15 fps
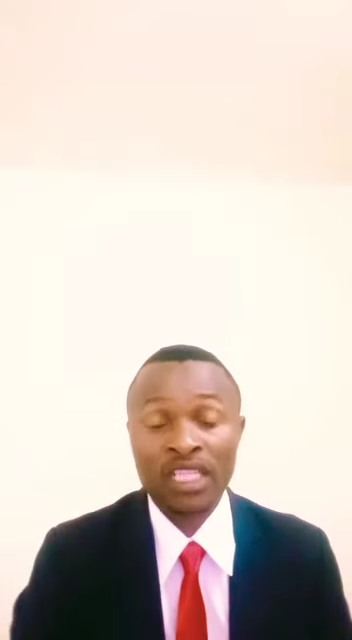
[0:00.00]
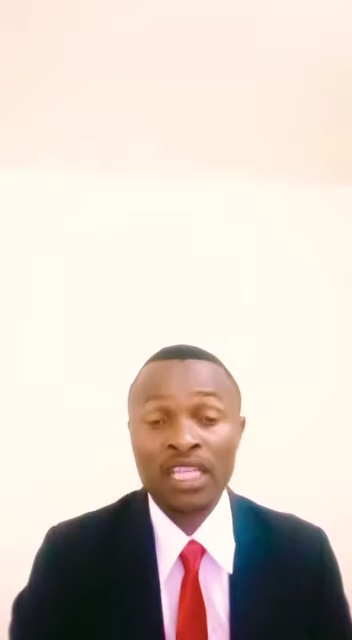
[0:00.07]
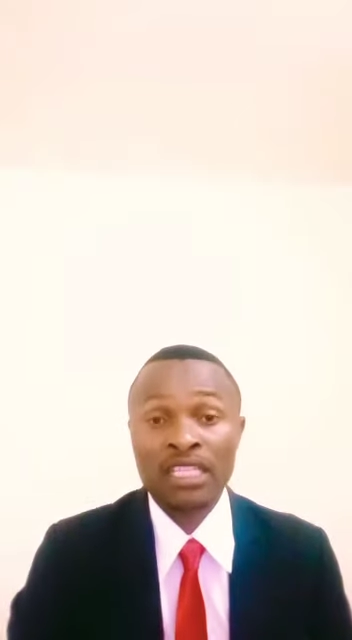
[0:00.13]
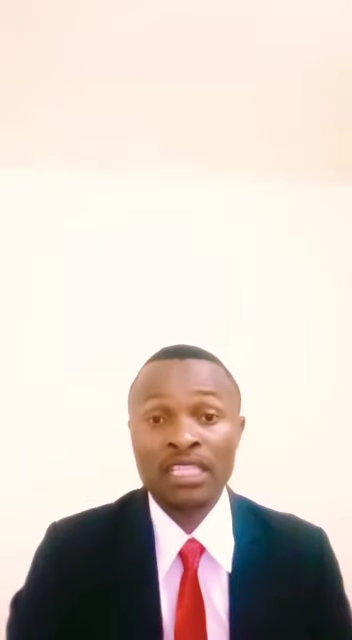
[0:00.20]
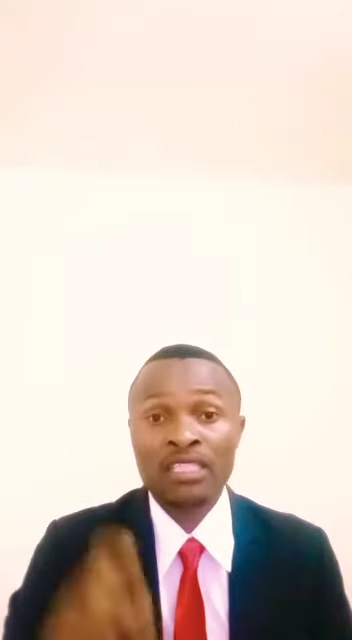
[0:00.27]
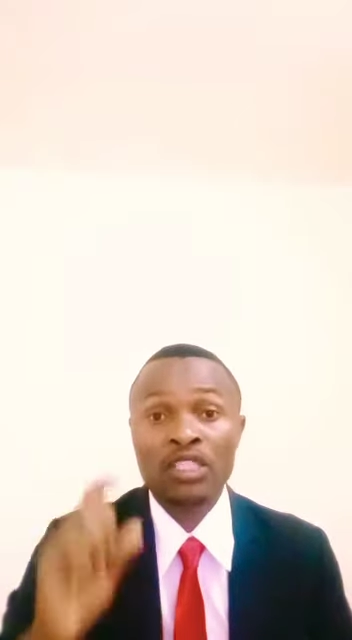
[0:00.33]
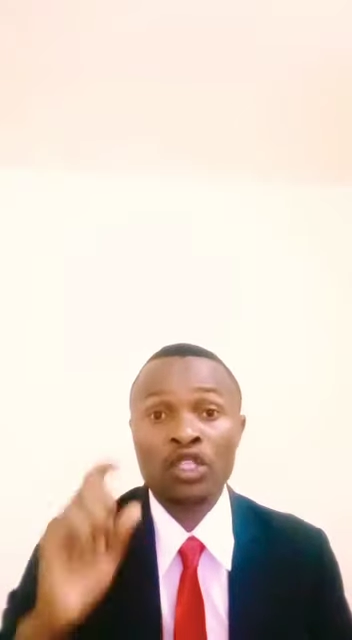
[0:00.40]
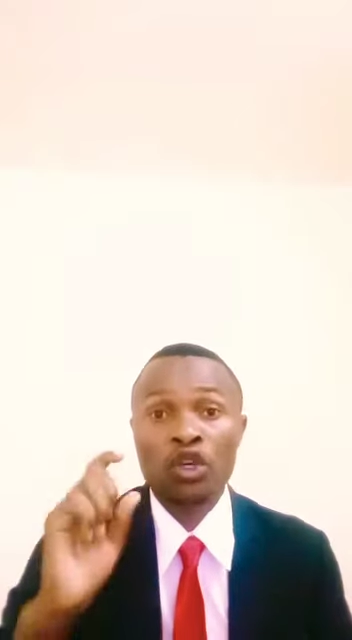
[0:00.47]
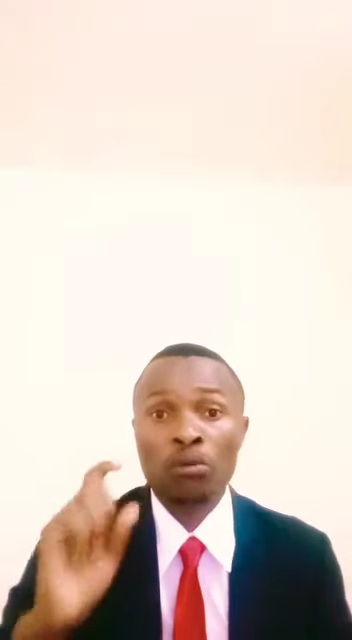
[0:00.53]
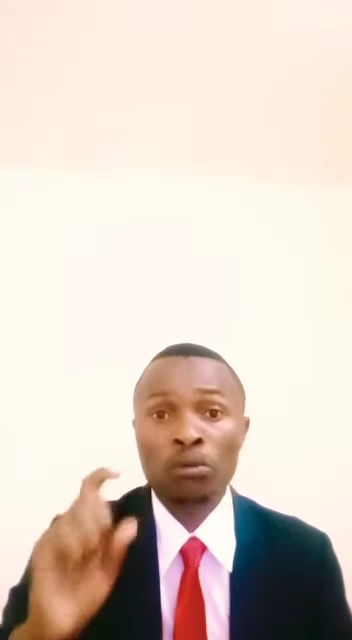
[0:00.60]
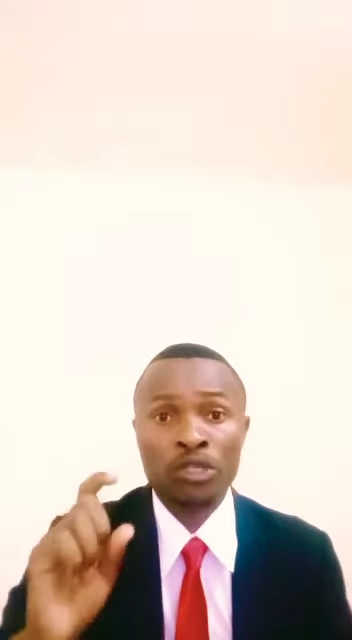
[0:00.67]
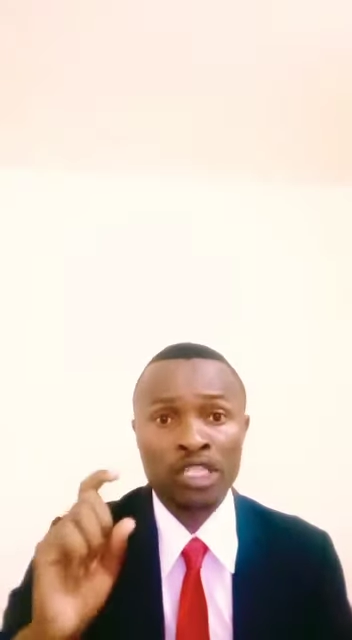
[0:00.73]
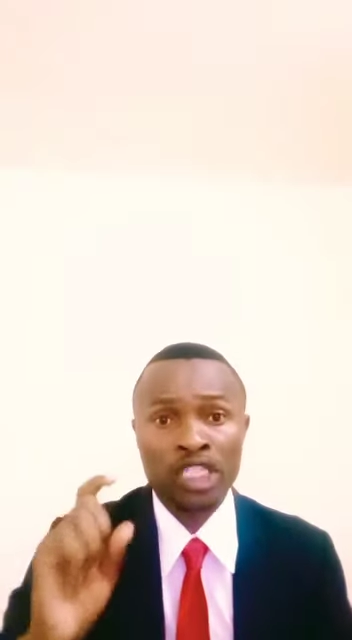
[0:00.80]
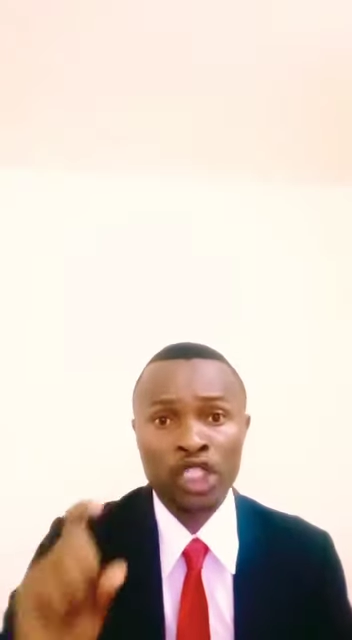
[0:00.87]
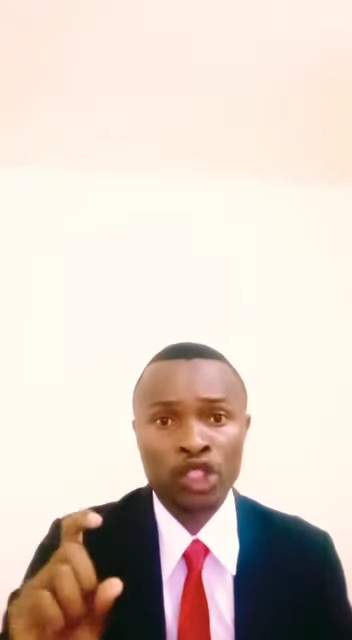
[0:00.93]
This common
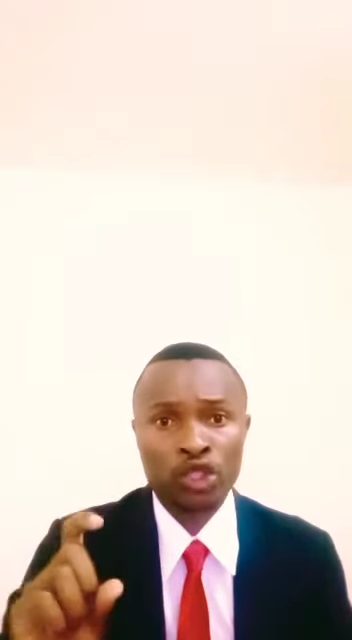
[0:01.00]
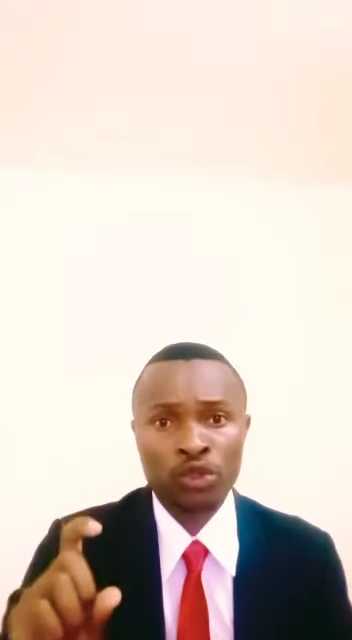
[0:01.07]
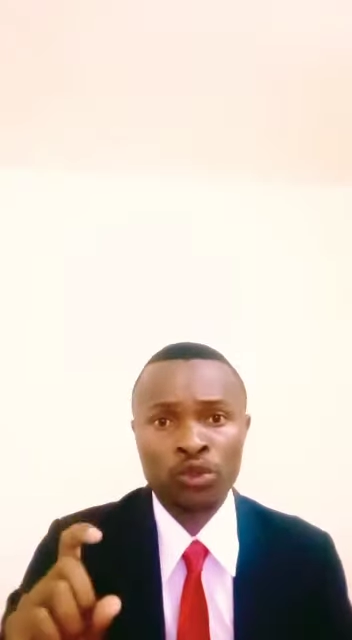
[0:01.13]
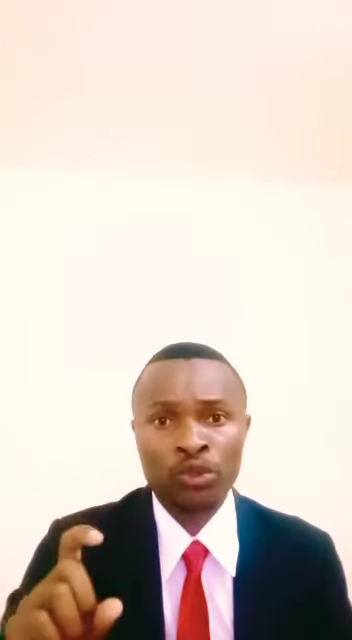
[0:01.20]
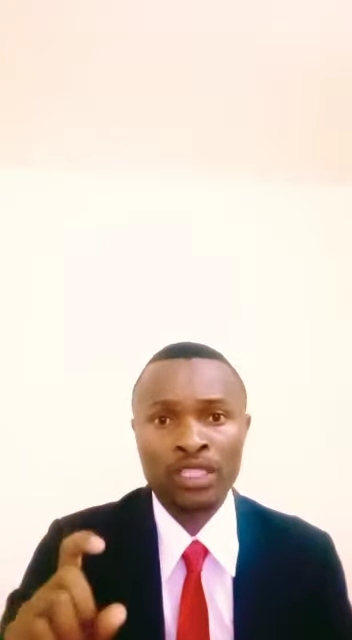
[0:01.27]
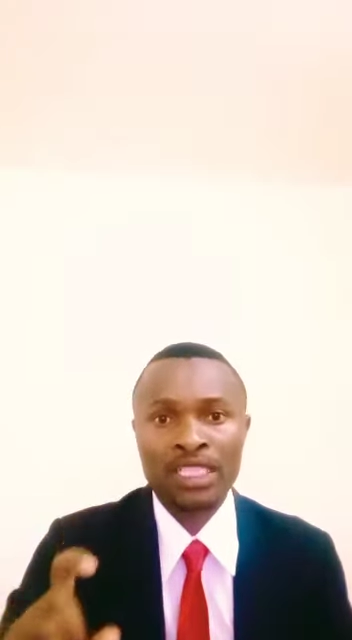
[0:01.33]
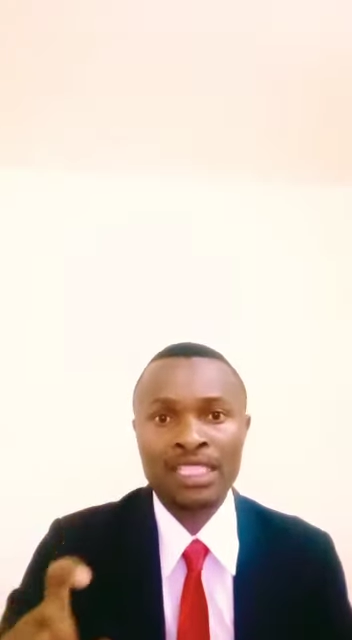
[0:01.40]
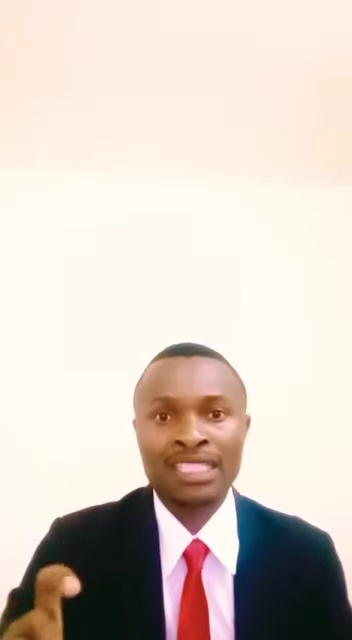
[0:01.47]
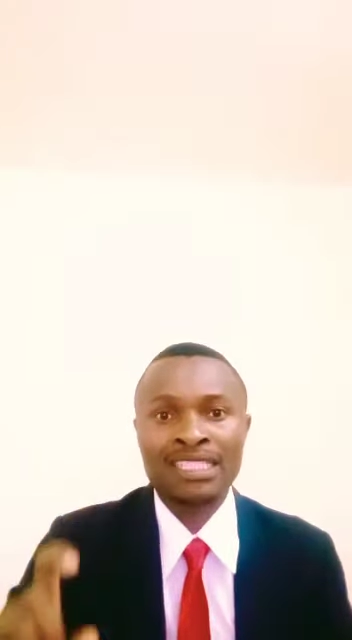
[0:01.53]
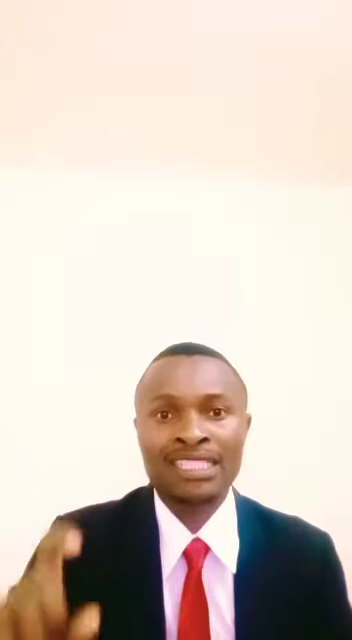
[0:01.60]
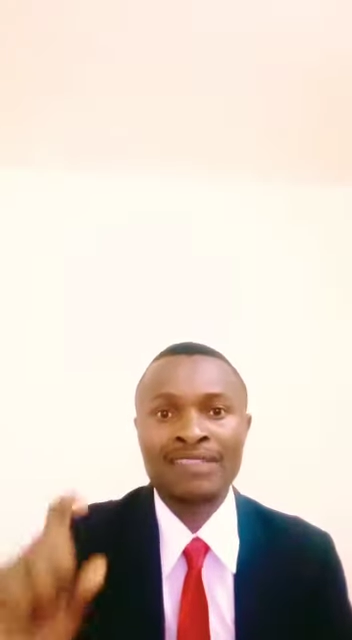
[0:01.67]
ratio is a